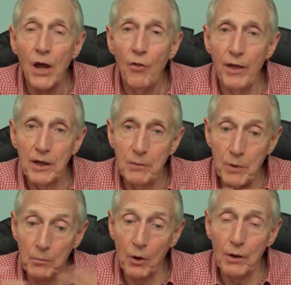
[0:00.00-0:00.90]
that can
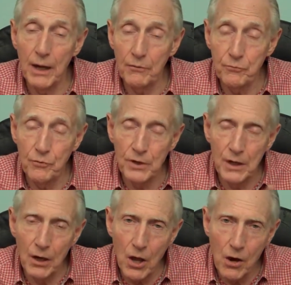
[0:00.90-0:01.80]
be blown out through the
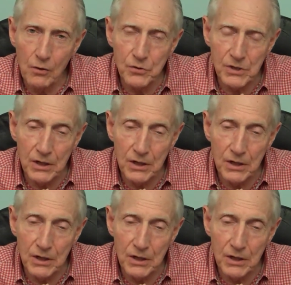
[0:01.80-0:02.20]
lungs,